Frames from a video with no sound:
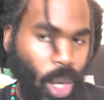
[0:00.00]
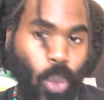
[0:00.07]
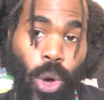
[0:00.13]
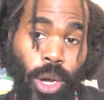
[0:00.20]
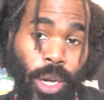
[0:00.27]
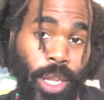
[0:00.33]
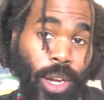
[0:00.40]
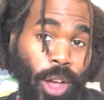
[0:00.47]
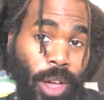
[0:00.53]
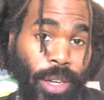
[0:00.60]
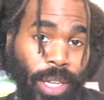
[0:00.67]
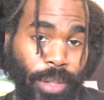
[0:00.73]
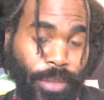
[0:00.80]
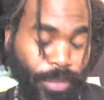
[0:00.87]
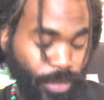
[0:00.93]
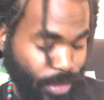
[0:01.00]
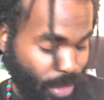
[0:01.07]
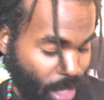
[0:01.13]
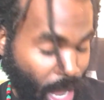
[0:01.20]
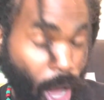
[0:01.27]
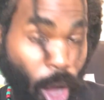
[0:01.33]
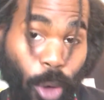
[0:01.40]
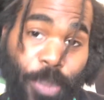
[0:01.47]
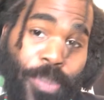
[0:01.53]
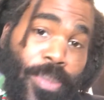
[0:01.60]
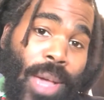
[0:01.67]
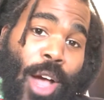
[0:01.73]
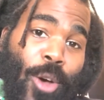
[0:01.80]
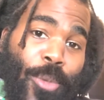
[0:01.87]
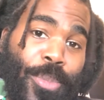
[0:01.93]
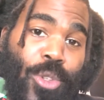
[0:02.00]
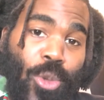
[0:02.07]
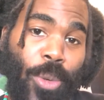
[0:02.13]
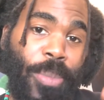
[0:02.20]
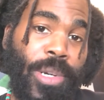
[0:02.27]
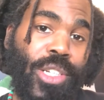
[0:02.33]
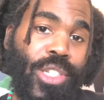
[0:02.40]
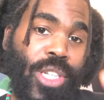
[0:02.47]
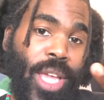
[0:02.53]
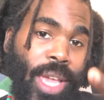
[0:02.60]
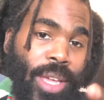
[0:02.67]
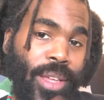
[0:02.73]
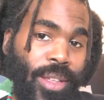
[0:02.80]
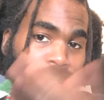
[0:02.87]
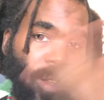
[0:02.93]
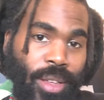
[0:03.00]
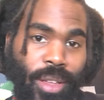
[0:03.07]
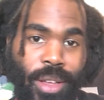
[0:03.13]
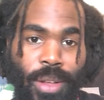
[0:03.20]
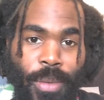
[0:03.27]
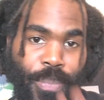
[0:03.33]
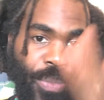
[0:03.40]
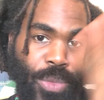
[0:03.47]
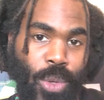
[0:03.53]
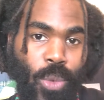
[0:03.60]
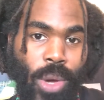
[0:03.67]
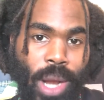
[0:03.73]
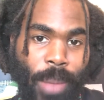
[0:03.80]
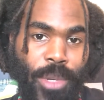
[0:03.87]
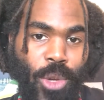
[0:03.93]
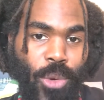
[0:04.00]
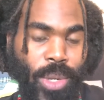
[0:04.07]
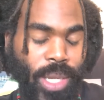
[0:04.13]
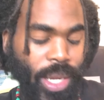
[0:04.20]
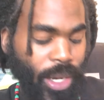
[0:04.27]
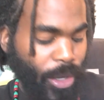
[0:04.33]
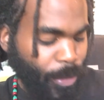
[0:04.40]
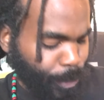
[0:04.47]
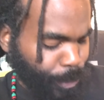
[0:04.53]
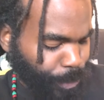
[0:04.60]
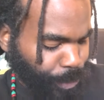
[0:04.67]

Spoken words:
working on it. I hope you appreciate what I'm doing here.